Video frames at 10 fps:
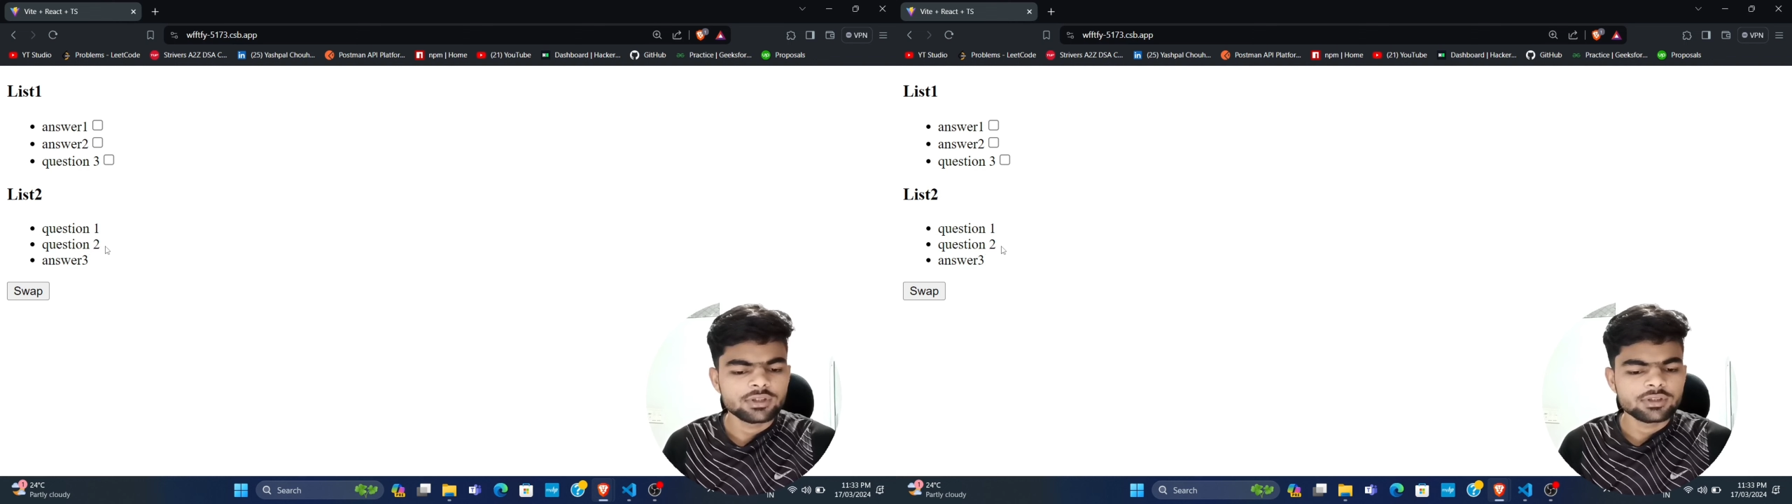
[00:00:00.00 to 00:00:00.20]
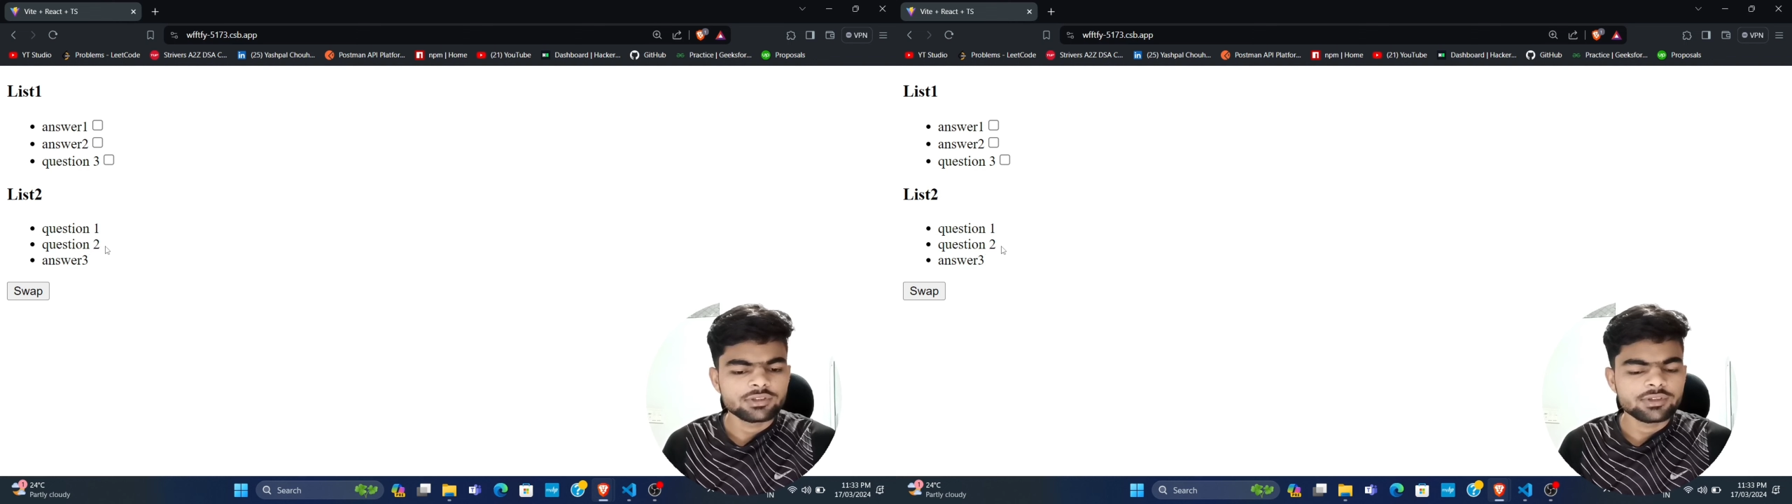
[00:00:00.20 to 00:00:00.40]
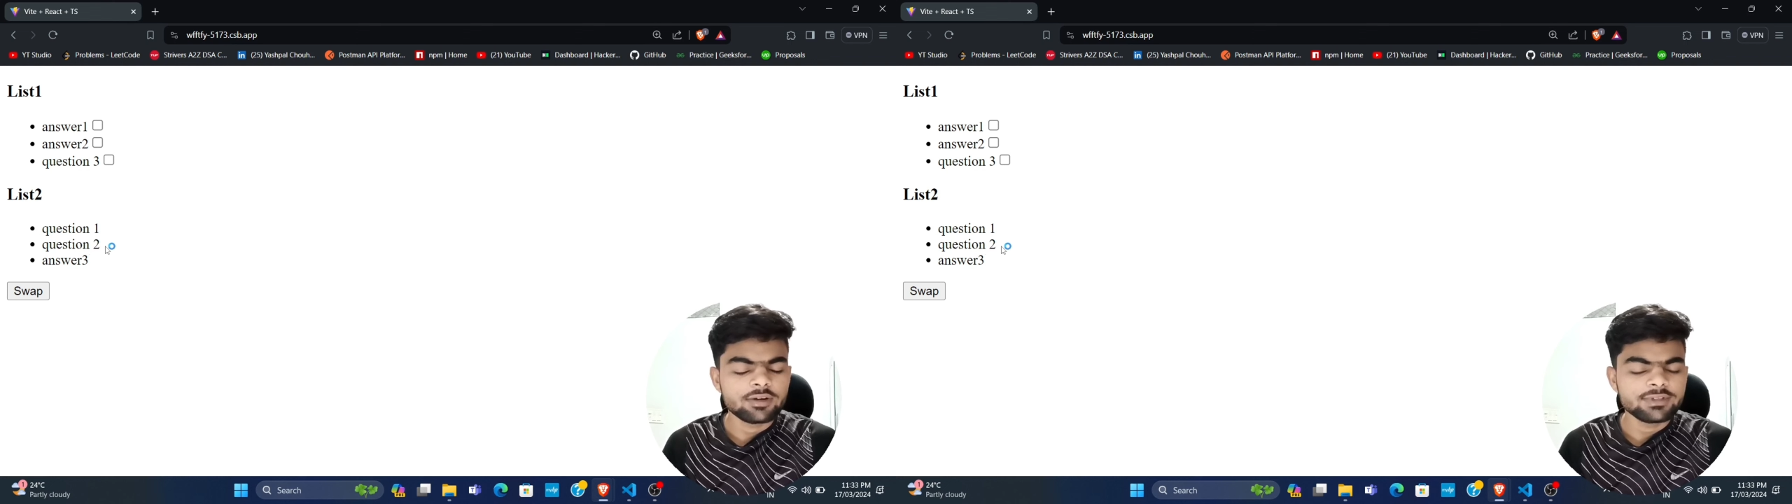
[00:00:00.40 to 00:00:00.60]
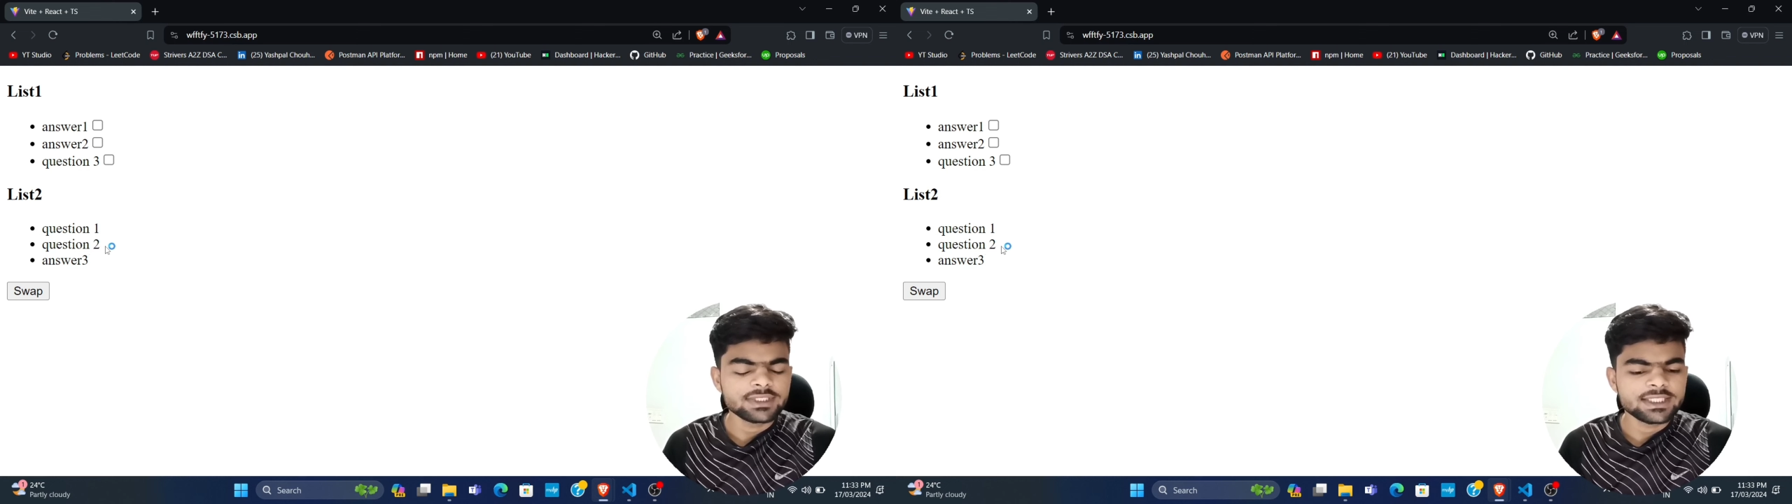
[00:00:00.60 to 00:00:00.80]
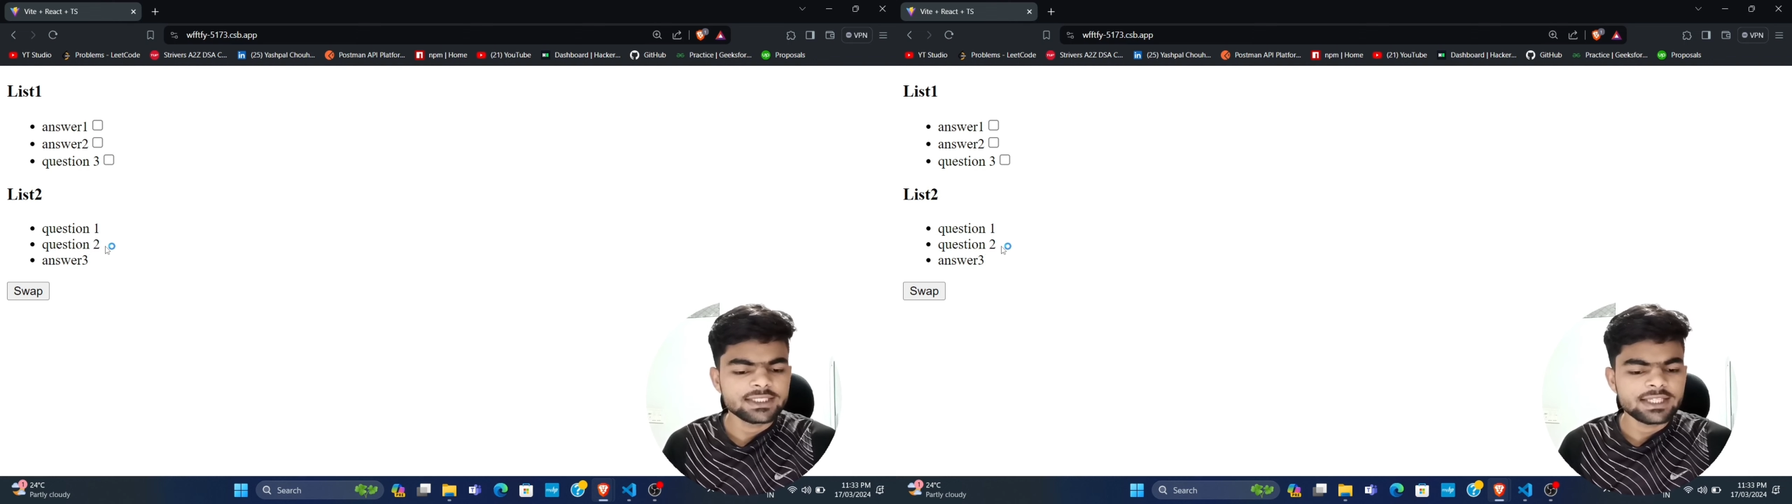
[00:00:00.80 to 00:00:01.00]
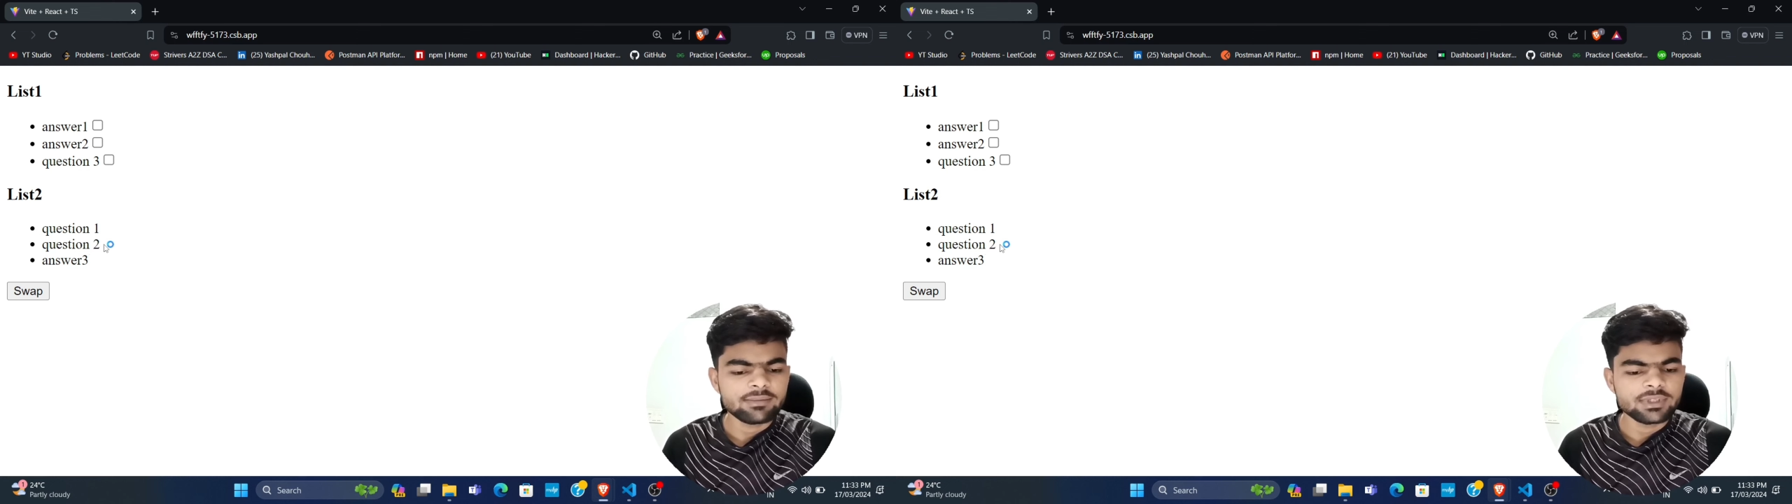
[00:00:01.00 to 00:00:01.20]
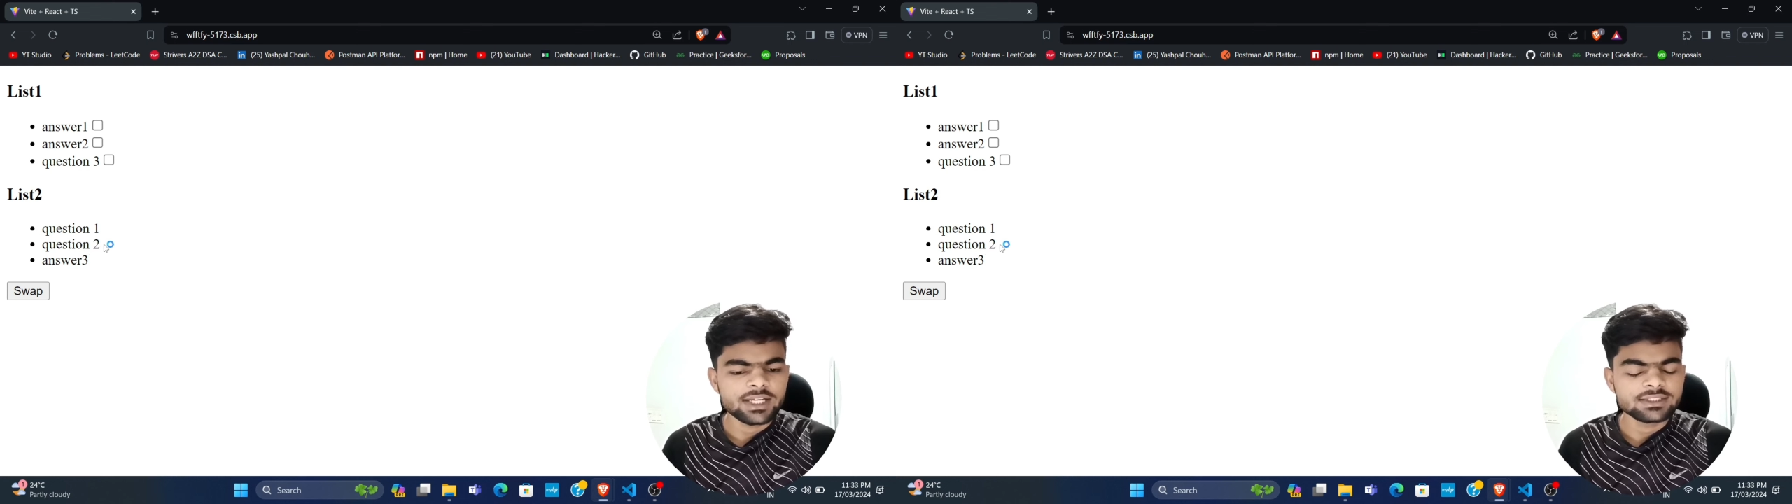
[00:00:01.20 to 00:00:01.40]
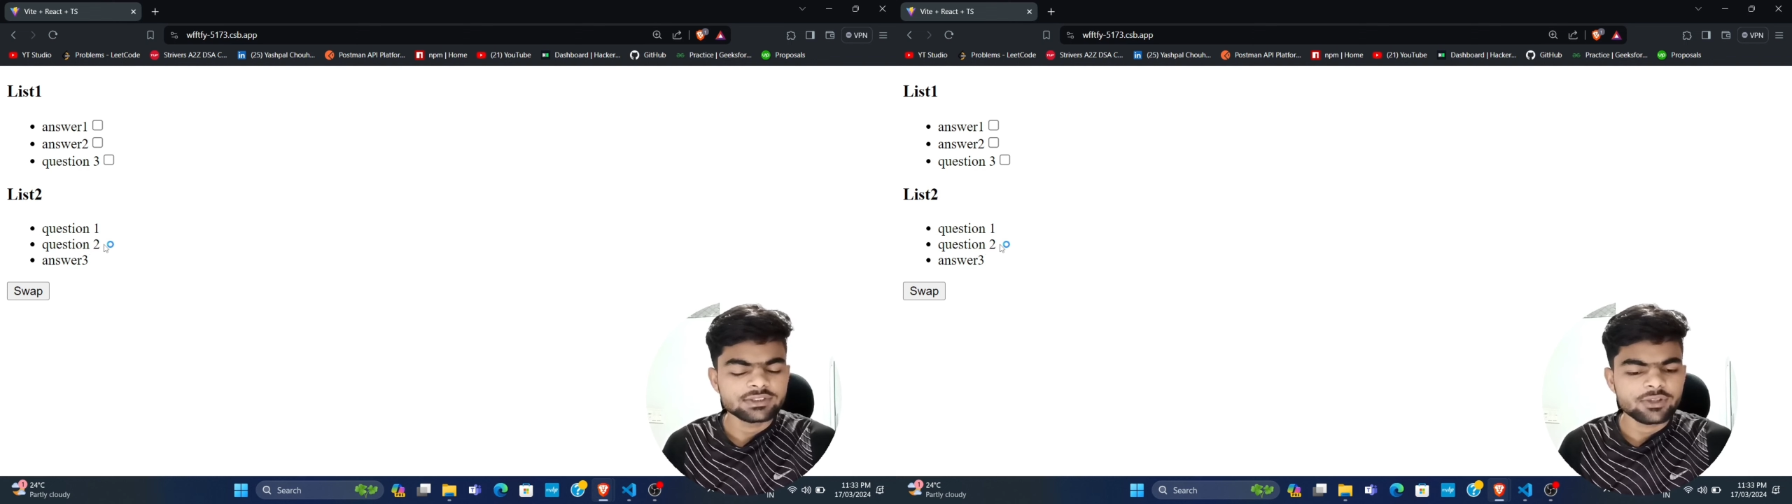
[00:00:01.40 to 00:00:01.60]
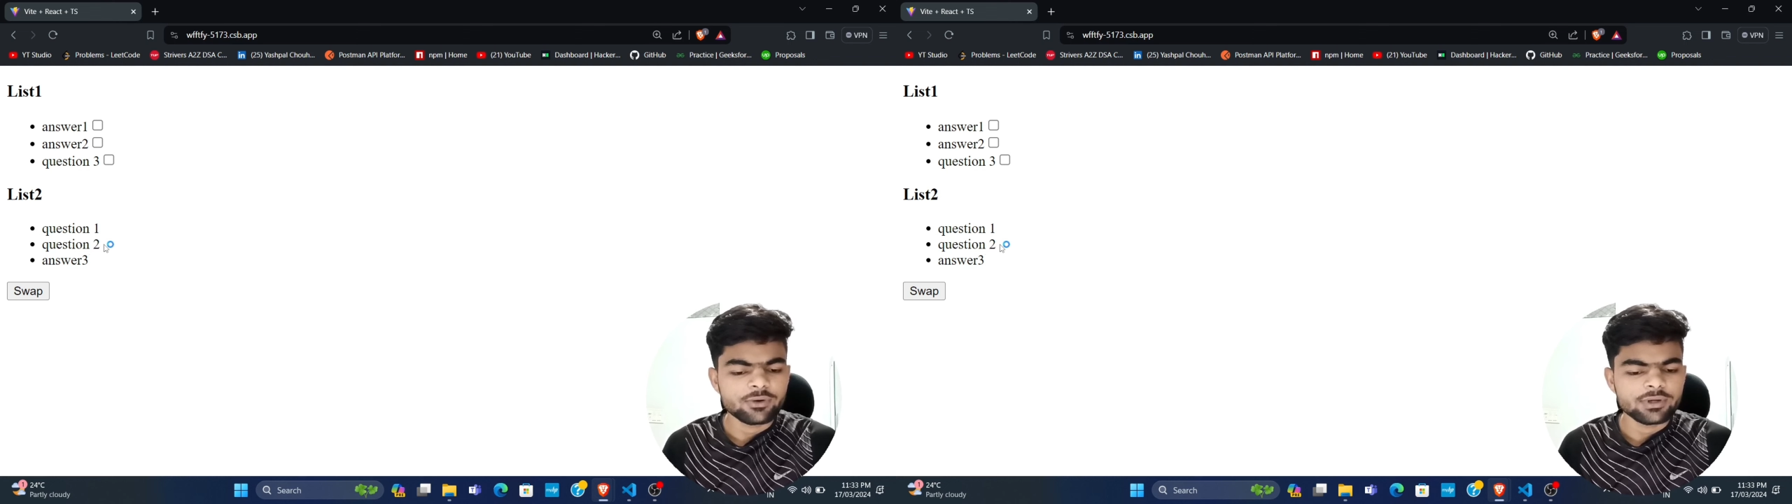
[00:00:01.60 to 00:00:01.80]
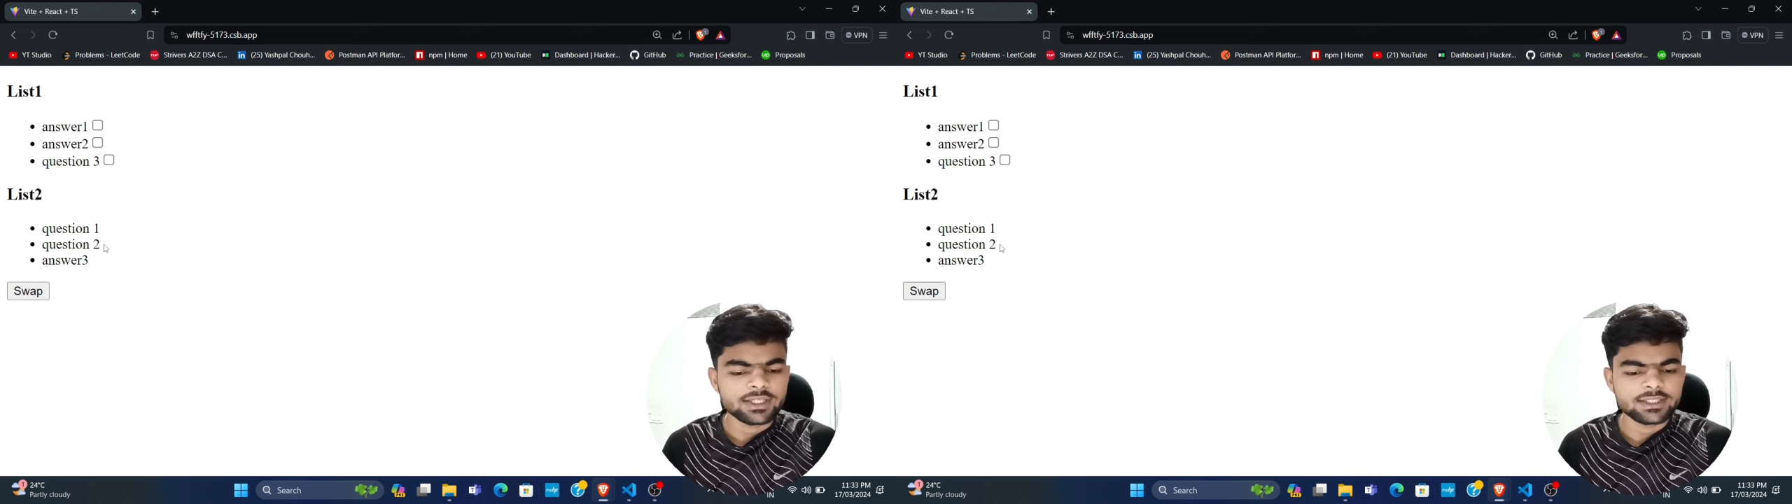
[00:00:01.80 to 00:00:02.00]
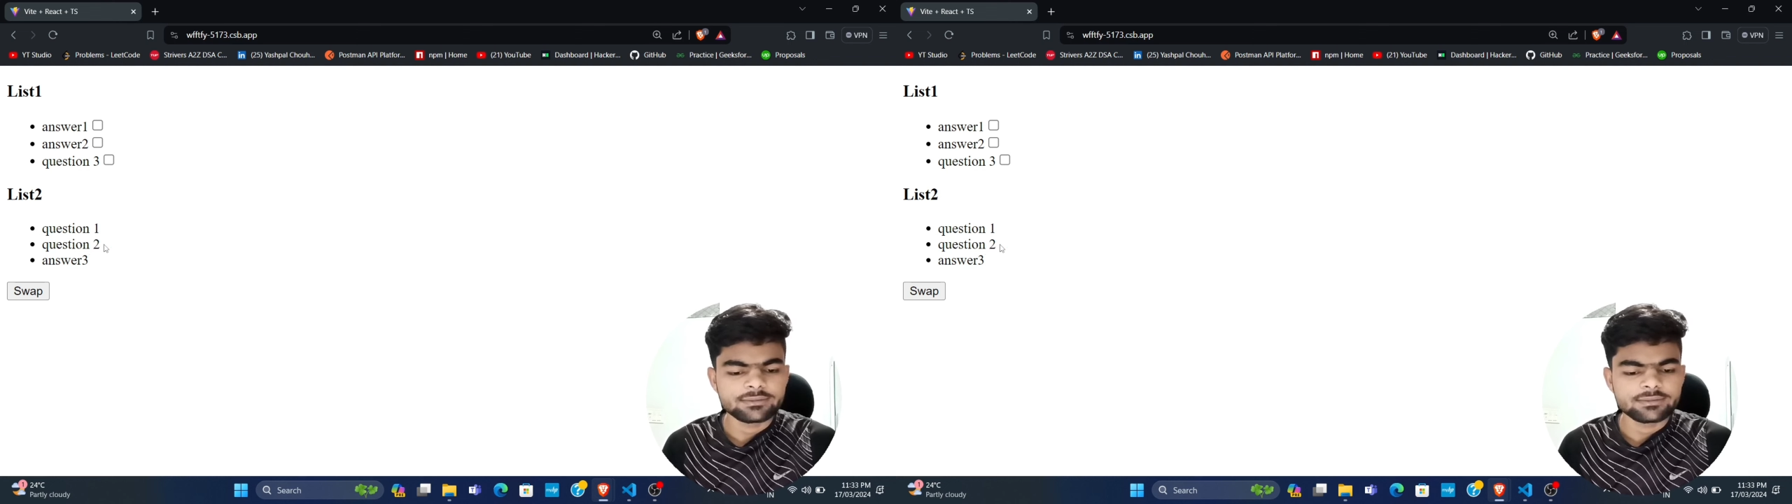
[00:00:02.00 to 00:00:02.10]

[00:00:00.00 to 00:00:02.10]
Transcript: Without wasting time, let's code it.